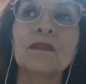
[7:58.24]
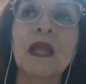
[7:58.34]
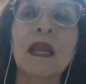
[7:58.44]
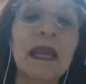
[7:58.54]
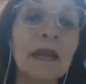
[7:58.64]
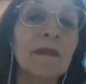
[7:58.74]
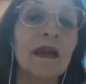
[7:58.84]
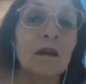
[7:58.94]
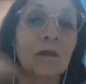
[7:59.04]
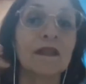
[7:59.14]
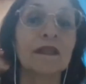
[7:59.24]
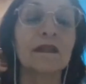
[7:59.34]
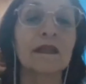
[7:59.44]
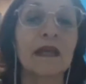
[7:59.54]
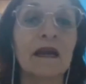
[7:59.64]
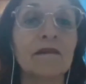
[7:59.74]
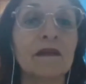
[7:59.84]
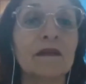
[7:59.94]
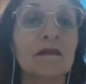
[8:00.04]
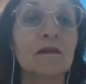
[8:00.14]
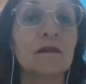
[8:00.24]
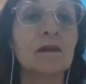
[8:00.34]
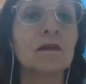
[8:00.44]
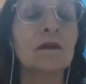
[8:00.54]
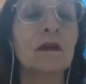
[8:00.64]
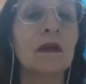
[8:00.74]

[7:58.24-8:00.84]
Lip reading: lemma we did have is to